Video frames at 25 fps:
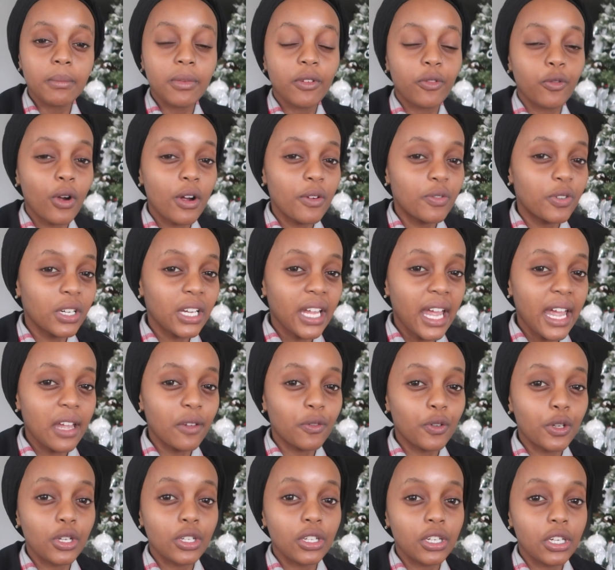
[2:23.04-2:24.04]
Before I
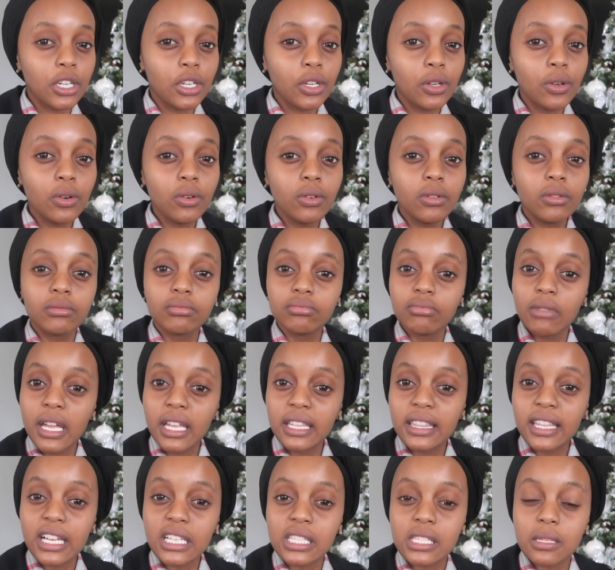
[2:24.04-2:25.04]
forget, if you're new,
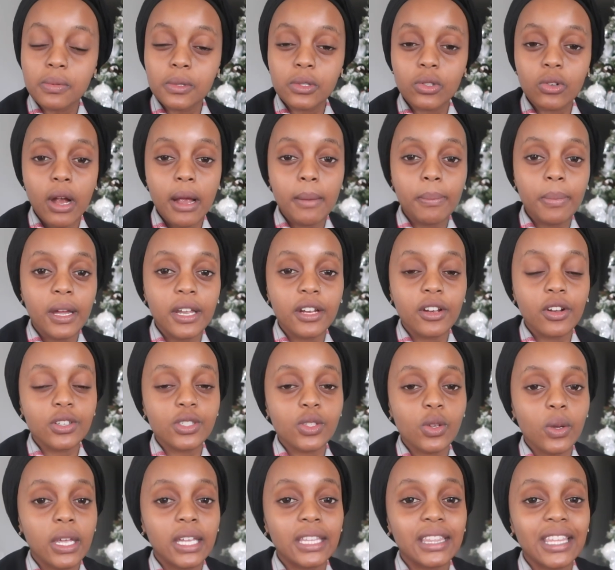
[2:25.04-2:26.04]
hit that subscribe button.
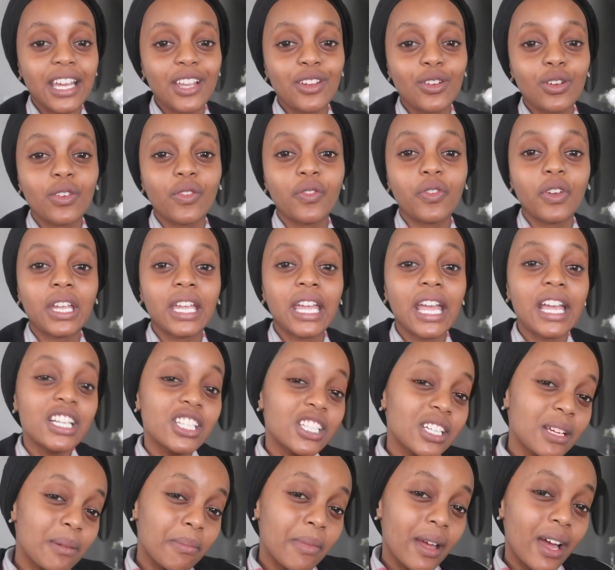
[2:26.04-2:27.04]
Also hit that
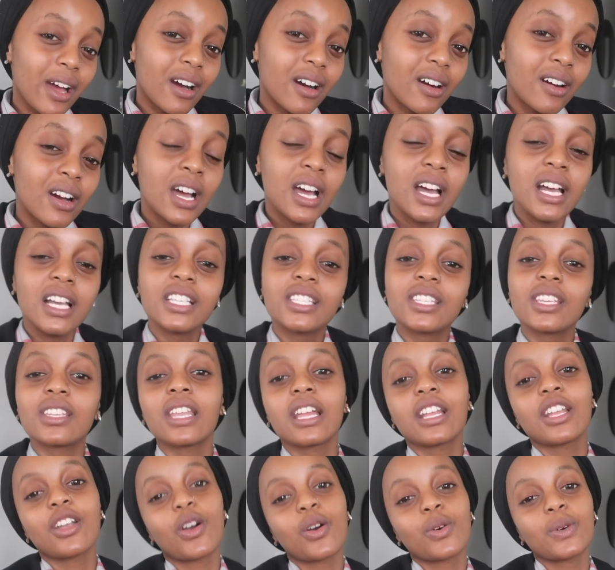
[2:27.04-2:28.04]
notification bell so
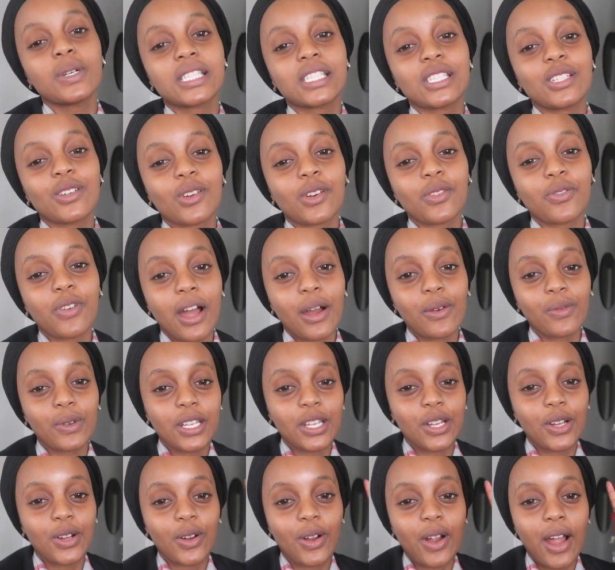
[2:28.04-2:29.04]
then you're always notified
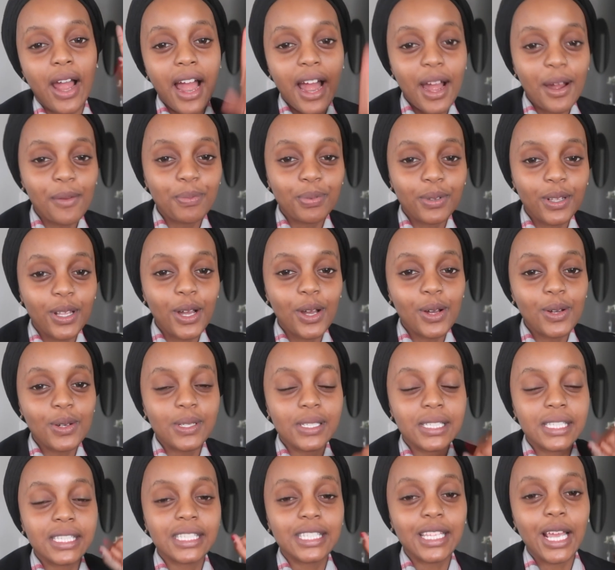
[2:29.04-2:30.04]
when your girl
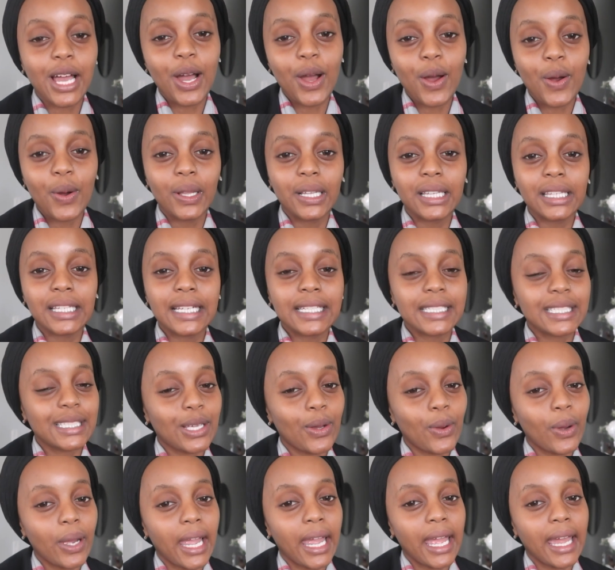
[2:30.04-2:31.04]
uploads. So
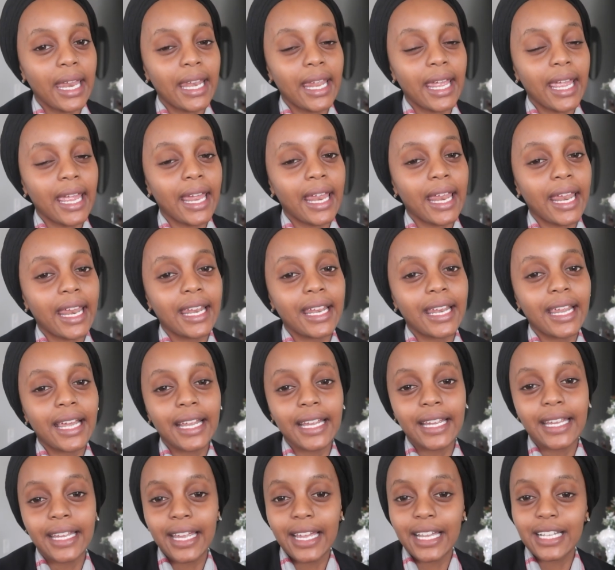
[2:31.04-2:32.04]
let's go ahead
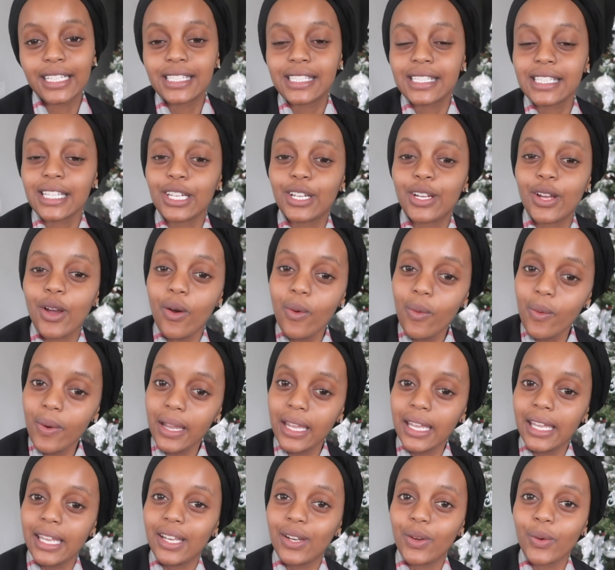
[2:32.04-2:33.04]
and get
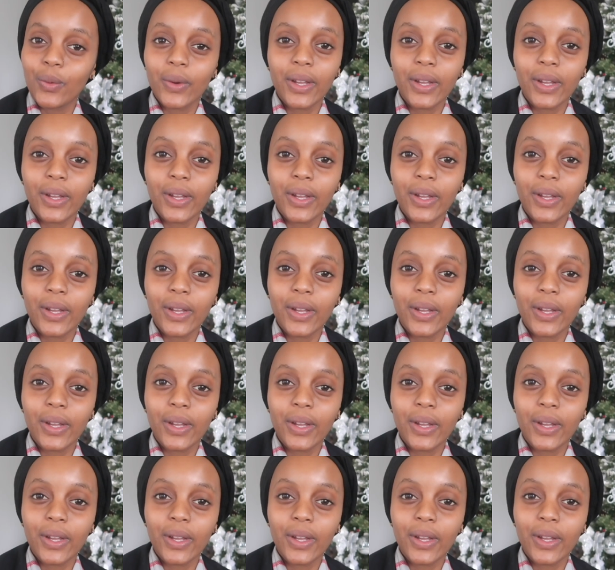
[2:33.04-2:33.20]
going,